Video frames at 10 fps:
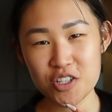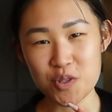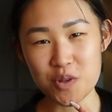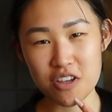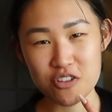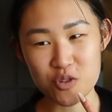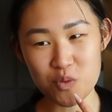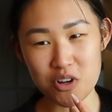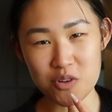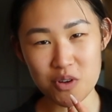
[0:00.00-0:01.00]
So in case you're
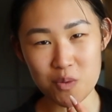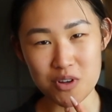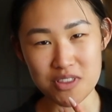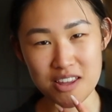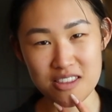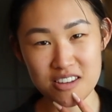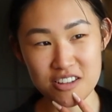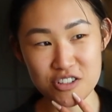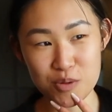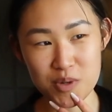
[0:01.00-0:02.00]
wondering what that thing
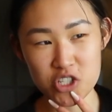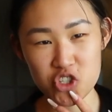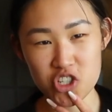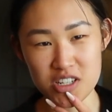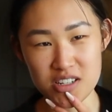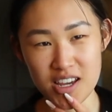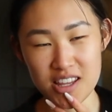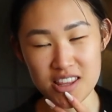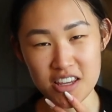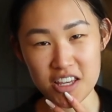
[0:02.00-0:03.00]
is on my chin, I
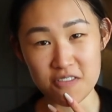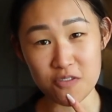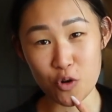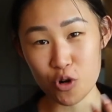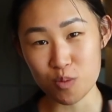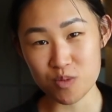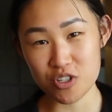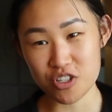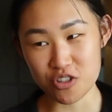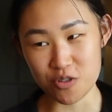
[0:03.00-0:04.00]
think it
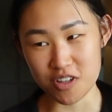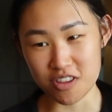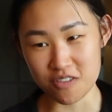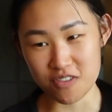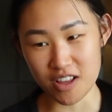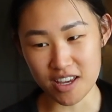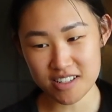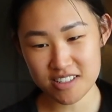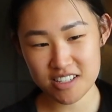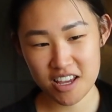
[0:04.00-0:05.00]
formed during the
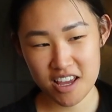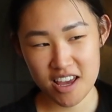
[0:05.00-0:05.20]
flight.